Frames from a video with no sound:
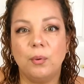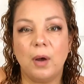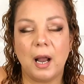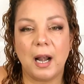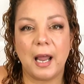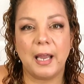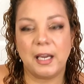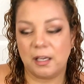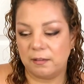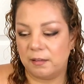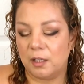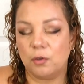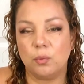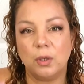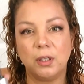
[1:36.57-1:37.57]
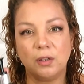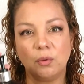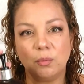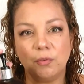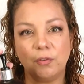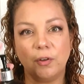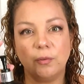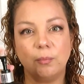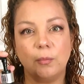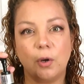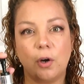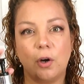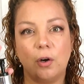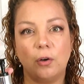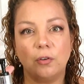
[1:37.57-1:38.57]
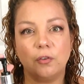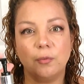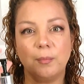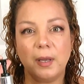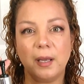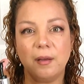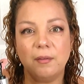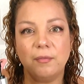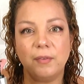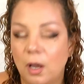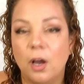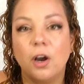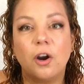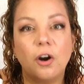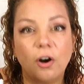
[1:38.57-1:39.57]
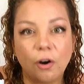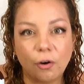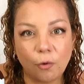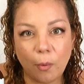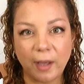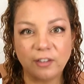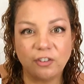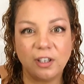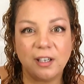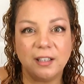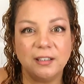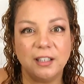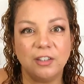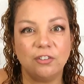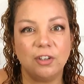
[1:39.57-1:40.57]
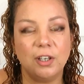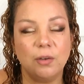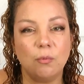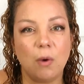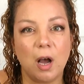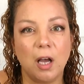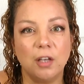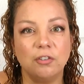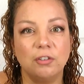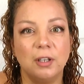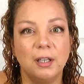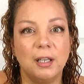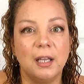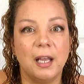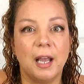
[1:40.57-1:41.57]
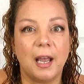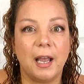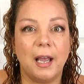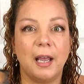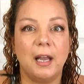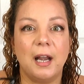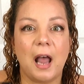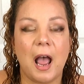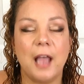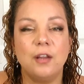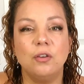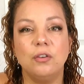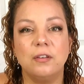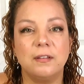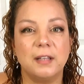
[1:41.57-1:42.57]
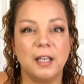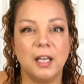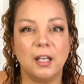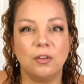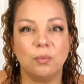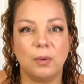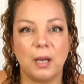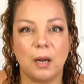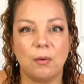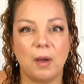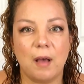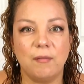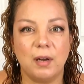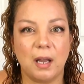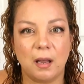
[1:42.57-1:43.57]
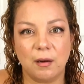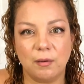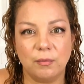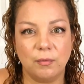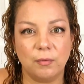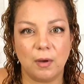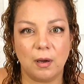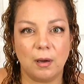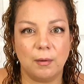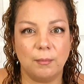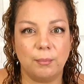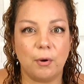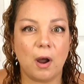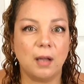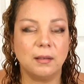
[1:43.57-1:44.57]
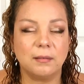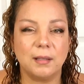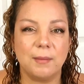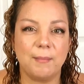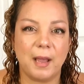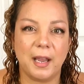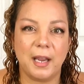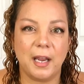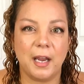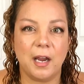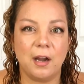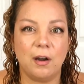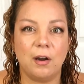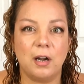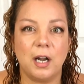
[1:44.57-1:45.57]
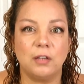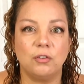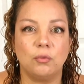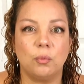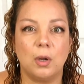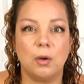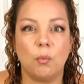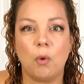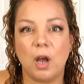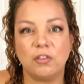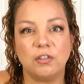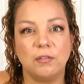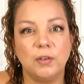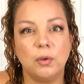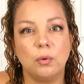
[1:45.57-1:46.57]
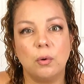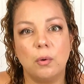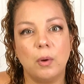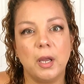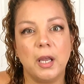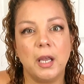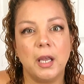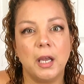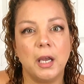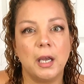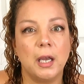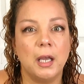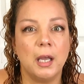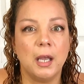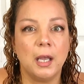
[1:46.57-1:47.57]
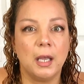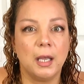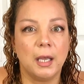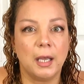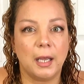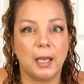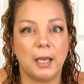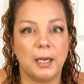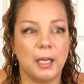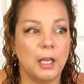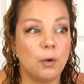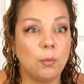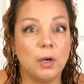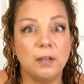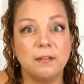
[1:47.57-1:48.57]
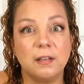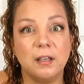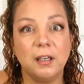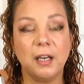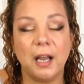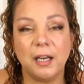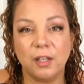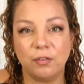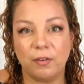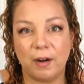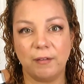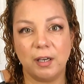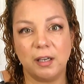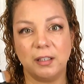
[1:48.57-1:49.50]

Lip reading: I like is this one. This one's from Curlsmith, Curl Quenching Conditioning Wash. And I use this when I don't have a lot of product in my hair and I just want to wash it real quick. And it works good and it's very